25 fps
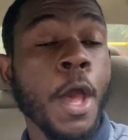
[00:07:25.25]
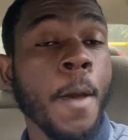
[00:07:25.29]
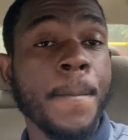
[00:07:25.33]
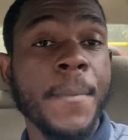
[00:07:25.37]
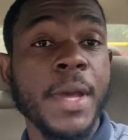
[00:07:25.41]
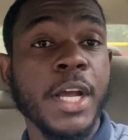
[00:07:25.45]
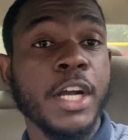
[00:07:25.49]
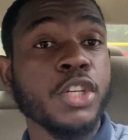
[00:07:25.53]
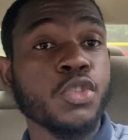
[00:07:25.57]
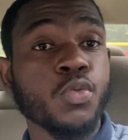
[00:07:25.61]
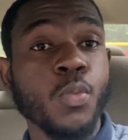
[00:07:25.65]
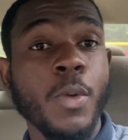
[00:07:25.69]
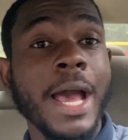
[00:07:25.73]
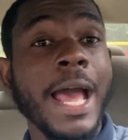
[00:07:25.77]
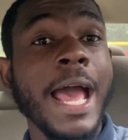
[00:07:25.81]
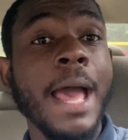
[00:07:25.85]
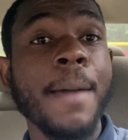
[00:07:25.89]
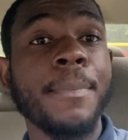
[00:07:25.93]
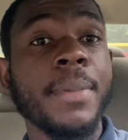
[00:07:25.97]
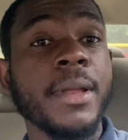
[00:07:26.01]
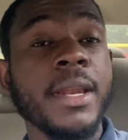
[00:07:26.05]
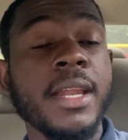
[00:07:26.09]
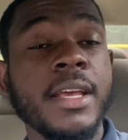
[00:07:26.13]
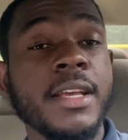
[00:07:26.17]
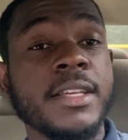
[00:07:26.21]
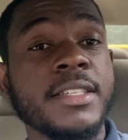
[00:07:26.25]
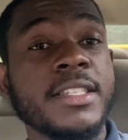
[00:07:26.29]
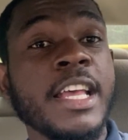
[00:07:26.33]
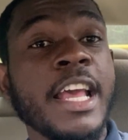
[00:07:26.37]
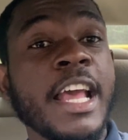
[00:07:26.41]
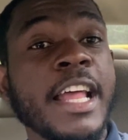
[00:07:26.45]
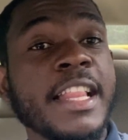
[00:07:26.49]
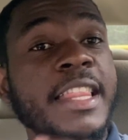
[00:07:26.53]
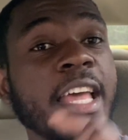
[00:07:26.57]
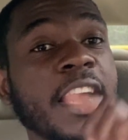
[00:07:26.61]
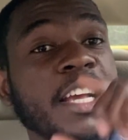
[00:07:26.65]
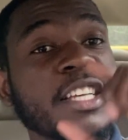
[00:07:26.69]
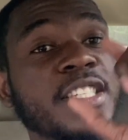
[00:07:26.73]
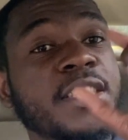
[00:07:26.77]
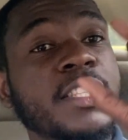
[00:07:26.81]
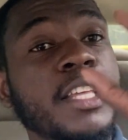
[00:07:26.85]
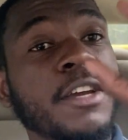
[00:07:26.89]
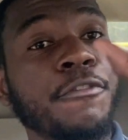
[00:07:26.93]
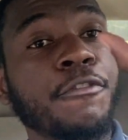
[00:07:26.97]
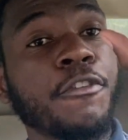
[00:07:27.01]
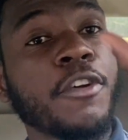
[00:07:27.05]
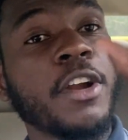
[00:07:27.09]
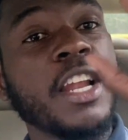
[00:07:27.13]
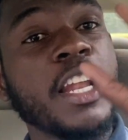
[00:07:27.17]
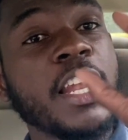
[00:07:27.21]
Because what happened is, there's
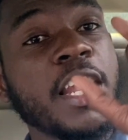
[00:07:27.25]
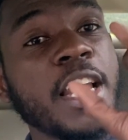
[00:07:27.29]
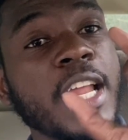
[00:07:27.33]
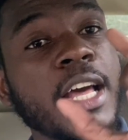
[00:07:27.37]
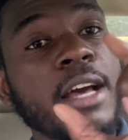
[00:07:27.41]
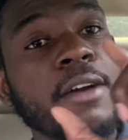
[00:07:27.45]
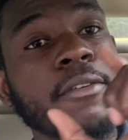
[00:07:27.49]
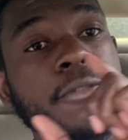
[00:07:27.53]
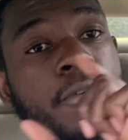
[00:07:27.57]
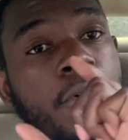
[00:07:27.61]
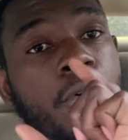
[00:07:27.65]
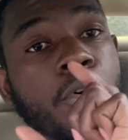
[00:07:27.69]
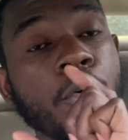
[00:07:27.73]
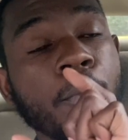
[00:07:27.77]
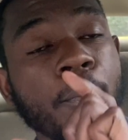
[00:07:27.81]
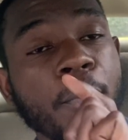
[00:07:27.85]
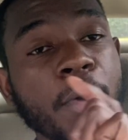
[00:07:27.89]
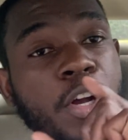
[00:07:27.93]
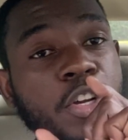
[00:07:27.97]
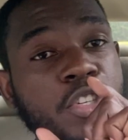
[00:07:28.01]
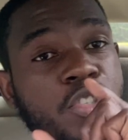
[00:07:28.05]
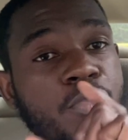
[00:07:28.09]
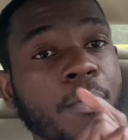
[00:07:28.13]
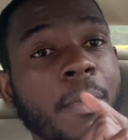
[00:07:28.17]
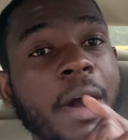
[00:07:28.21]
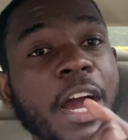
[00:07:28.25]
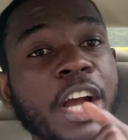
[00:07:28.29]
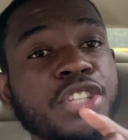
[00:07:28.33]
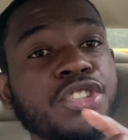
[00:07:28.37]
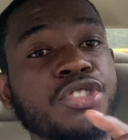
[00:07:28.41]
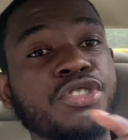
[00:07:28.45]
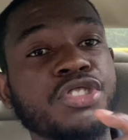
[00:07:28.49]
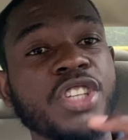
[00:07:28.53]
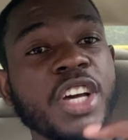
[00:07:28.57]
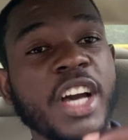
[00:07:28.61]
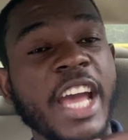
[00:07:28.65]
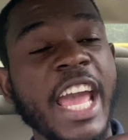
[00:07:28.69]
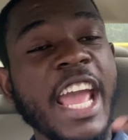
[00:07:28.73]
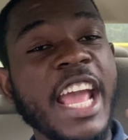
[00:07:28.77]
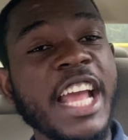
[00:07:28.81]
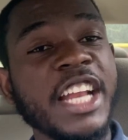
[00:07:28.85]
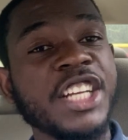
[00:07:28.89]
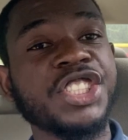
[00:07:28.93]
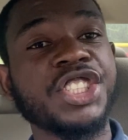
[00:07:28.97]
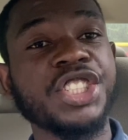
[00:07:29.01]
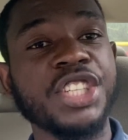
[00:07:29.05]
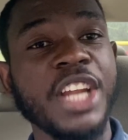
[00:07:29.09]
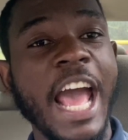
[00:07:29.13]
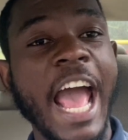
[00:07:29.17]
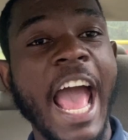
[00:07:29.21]
different level, because mind you, the
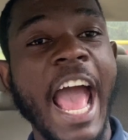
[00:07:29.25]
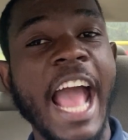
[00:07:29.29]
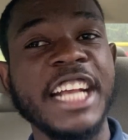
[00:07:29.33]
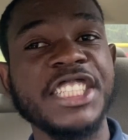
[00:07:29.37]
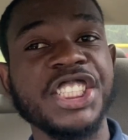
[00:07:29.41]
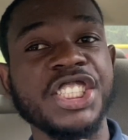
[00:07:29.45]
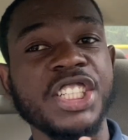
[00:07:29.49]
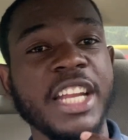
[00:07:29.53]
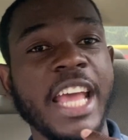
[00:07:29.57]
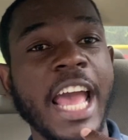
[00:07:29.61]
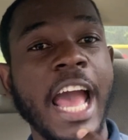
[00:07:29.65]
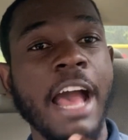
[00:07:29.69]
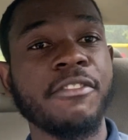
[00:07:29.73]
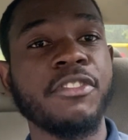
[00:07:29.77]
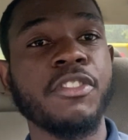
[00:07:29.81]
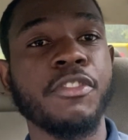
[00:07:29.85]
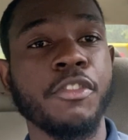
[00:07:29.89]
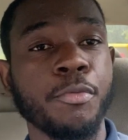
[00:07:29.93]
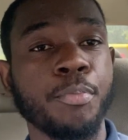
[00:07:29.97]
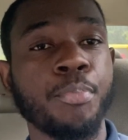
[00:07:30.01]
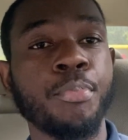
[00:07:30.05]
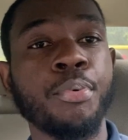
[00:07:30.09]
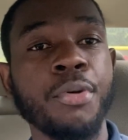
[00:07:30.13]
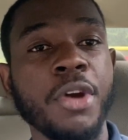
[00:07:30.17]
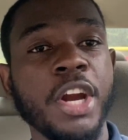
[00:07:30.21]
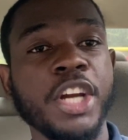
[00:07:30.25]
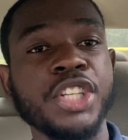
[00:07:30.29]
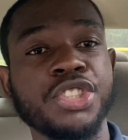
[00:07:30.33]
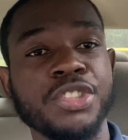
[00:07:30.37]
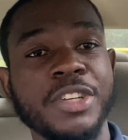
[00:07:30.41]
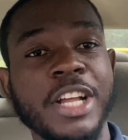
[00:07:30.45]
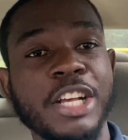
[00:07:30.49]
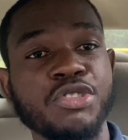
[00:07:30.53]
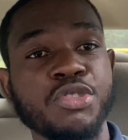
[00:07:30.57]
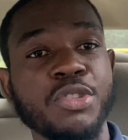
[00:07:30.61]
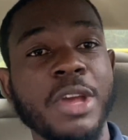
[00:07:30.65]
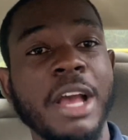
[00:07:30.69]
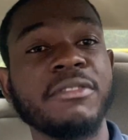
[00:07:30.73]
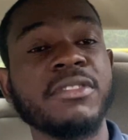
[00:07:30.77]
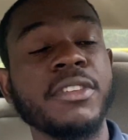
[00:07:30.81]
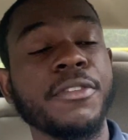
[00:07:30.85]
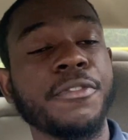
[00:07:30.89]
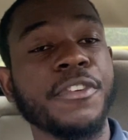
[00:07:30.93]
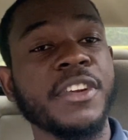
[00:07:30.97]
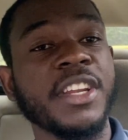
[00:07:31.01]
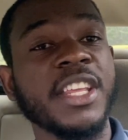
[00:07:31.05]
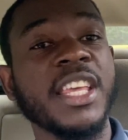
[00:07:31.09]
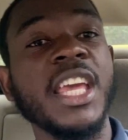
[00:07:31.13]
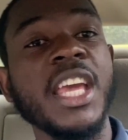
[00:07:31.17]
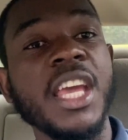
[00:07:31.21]
engine actually have different pressure. That's why you have
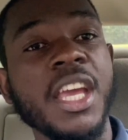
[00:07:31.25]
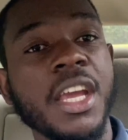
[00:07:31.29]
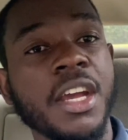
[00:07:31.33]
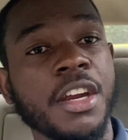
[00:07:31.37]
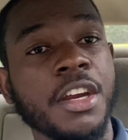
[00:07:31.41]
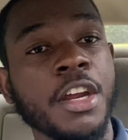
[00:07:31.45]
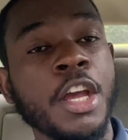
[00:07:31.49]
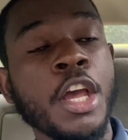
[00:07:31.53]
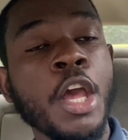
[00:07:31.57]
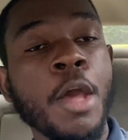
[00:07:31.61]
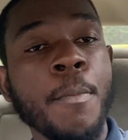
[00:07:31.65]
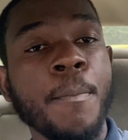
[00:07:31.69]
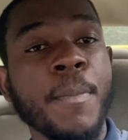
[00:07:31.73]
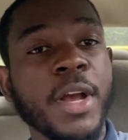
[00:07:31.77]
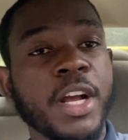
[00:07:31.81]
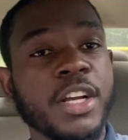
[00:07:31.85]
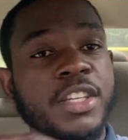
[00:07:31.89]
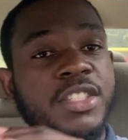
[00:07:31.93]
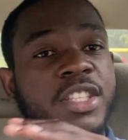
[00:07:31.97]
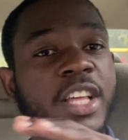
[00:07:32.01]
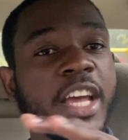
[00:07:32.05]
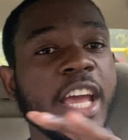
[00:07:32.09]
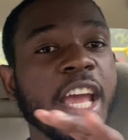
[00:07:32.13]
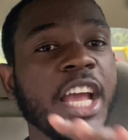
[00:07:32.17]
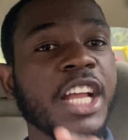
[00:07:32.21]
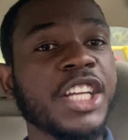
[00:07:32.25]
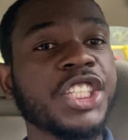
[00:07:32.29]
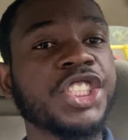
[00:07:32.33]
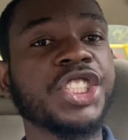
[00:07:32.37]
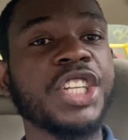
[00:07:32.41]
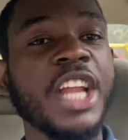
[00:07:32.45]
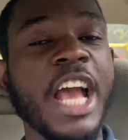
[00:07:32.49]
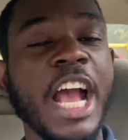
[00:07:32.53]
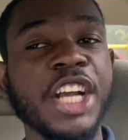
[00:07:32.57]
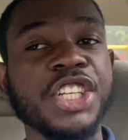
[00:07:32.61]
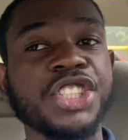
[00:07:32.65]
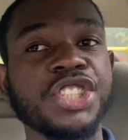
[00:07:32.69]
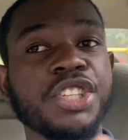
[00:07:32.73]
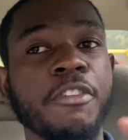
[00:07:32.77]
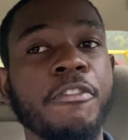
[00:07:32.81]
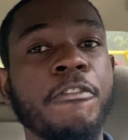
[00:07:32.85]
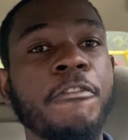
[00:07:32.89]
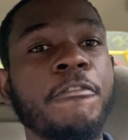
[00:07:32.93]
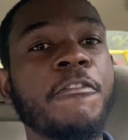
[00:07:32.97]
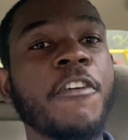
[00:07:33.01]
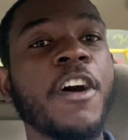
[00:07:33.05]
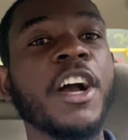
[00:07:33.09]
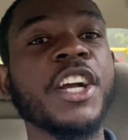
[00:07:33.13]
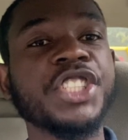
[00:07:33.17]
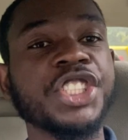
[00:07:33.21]
different gear, because the engine actually
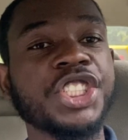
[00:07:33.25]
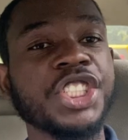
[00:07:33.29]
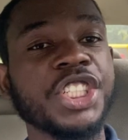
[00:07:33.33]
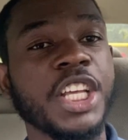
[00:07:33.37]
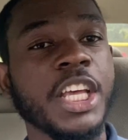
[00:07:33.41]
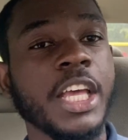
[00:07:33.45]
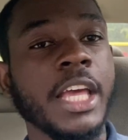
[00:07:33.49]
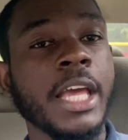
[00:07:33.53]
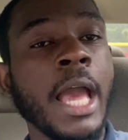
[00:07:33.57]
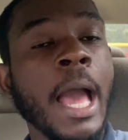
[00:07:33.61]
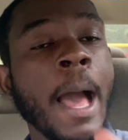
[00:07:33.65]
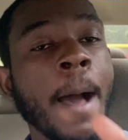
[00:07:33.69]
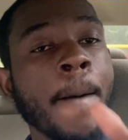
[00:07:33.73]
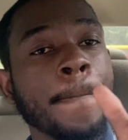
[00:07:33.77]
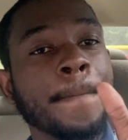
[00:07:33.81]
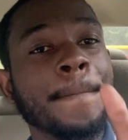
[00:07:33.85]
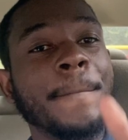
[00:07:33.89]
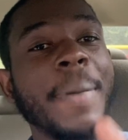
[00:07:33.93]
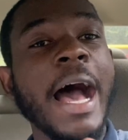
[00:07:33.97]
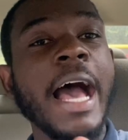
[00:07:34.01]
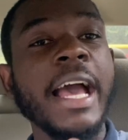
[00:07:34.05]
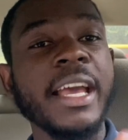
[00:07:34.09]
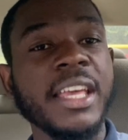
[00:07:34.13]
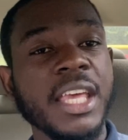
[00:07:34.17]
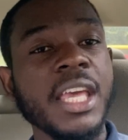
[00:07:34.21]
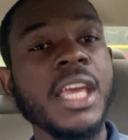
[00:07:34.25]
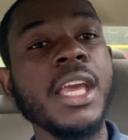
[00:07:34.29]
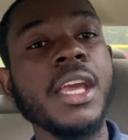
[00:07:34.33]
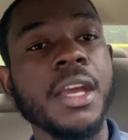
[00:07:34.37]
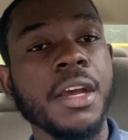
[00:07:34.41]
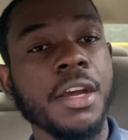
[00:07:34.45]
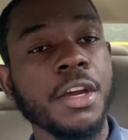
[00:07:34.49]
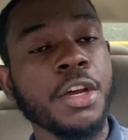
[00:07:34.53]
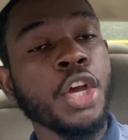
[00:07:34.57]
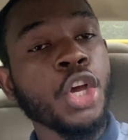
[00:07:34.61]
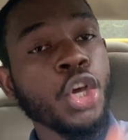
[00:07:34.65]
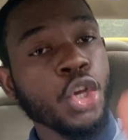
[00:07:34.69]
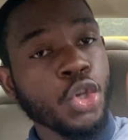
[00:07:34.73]
functioning by gear.